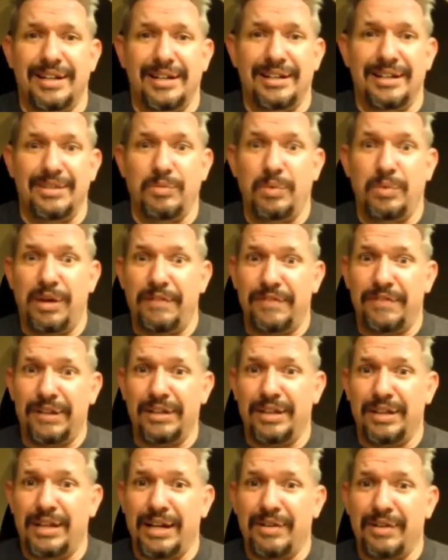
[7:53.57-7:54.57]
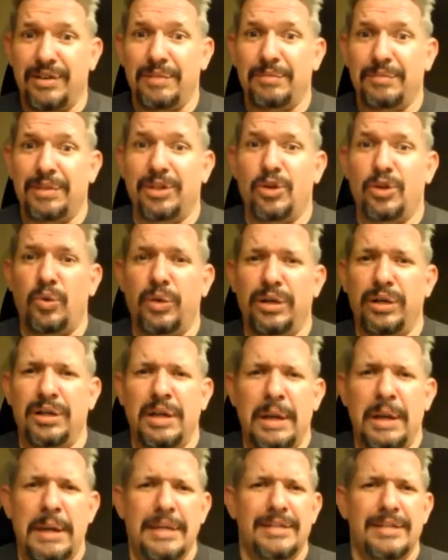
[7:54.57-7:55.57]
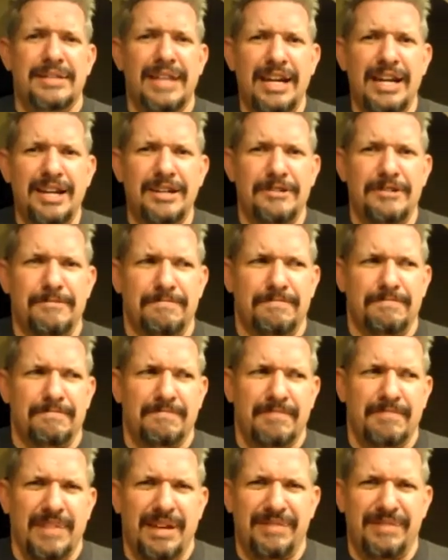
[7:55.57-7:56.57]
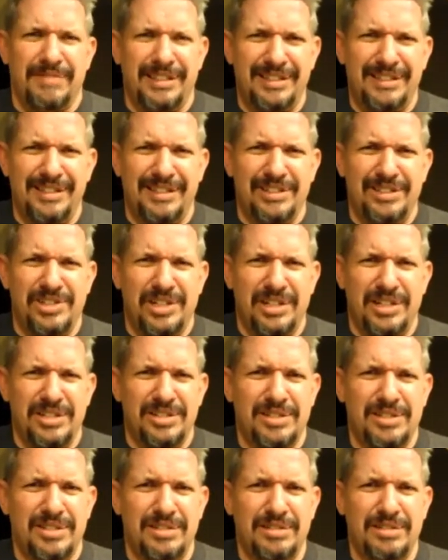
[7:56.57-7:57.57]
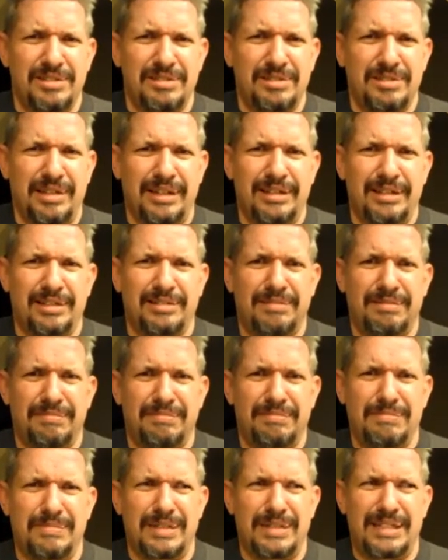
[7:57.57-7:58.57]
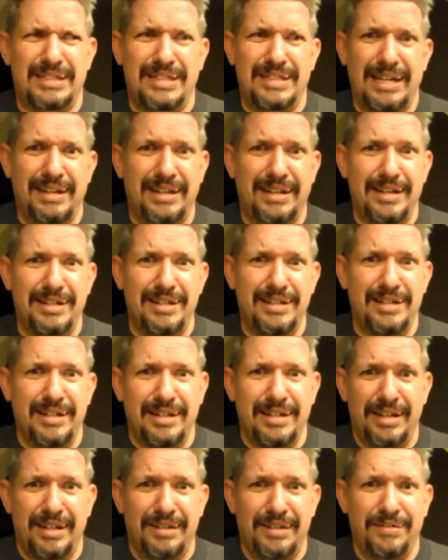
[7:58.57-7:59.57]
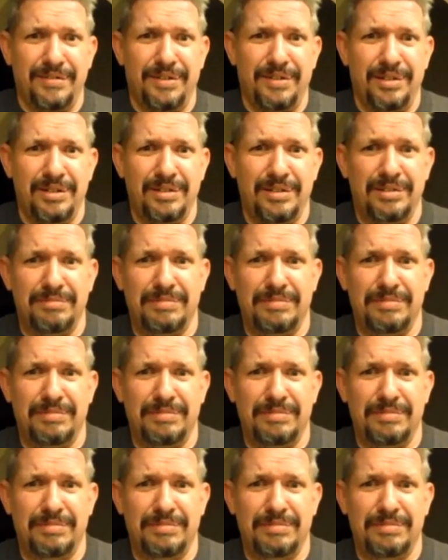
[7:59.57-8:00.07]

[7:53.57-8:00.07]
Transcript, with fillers: And then when I figured it out, I'm like going, damn, have I not changed in like a decade and a half